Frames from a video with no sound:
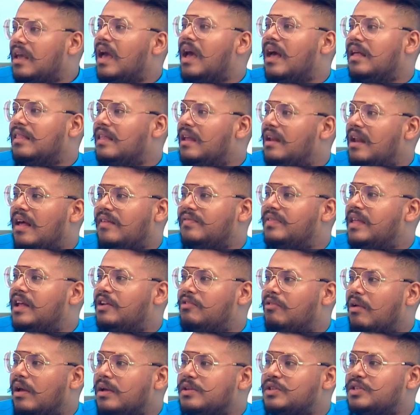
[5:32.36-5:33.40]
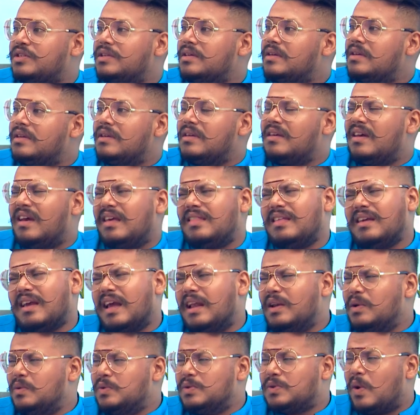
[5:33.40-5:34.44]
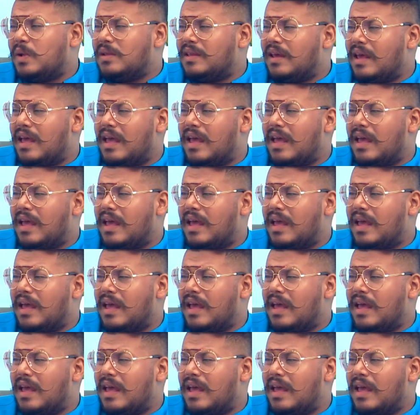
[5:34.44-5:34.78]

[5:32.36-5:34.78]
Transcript: Yeah, Absolutely. they love that rush. Yeah. Mm. I think I'll lose all the